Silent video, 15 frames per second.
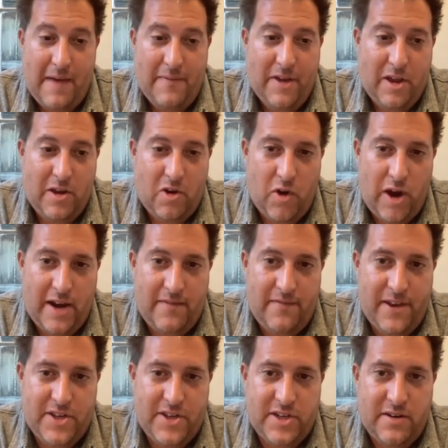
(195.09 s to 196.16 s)
Having a
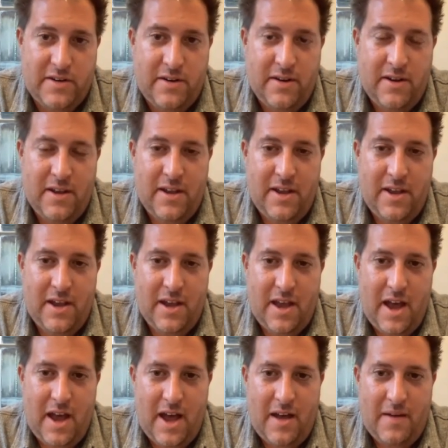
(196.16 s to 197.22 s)
creative vision,
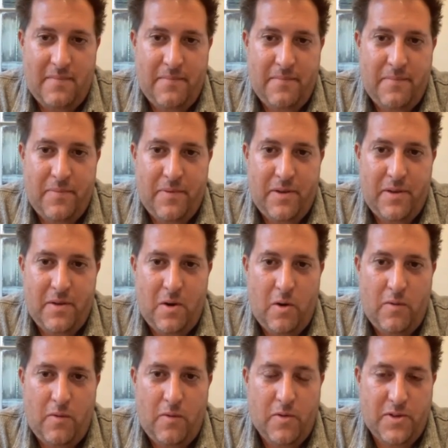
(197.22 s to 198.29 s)
um,
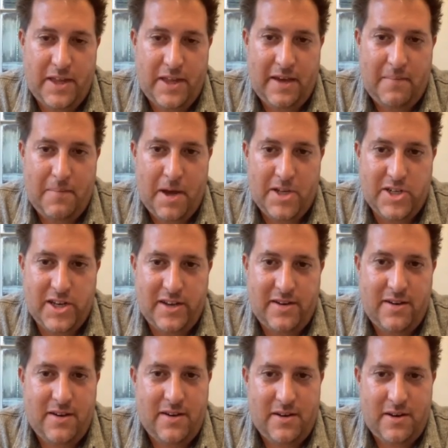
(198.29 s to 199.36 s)
overseeing a budget,
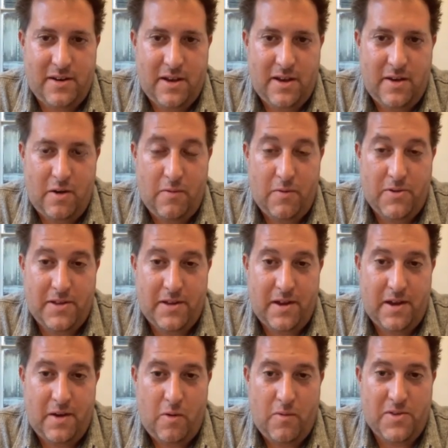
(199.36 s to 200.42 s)

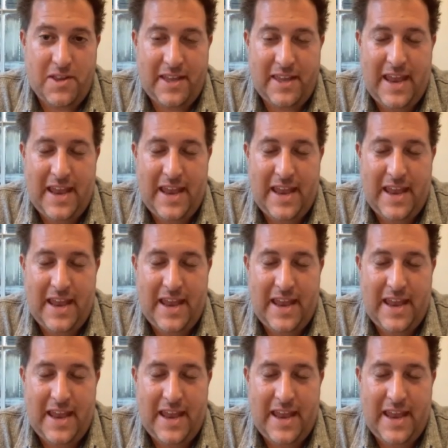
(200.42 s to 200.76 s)
overseeing an